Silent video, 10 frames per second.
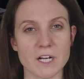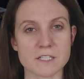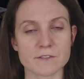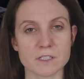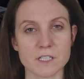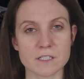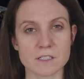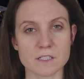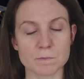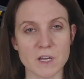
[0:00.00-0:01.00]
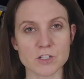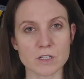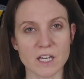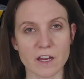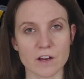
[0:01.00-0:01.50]
Per the press release,
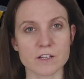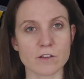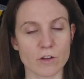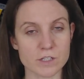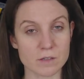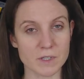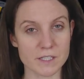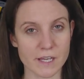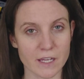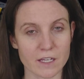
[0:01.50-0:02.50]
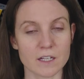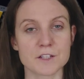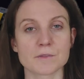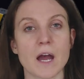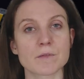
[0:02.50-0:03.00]
special care has also been
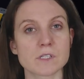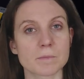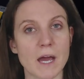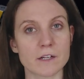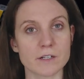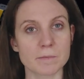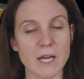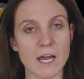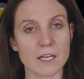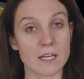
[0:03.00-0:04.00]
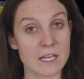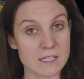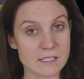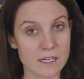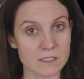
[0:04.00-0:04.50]
taken to house the battery
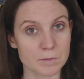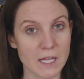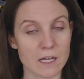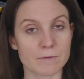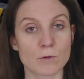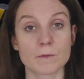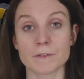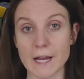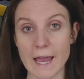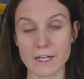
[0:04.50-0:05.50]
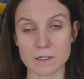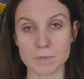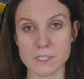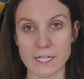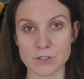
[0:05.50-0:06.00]
pack inside the platform for
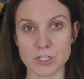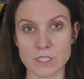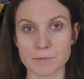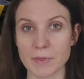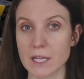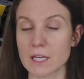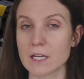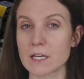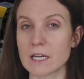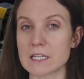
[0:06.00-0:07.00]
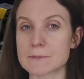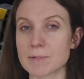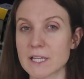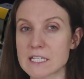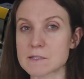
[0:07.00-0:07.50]
added protection. Its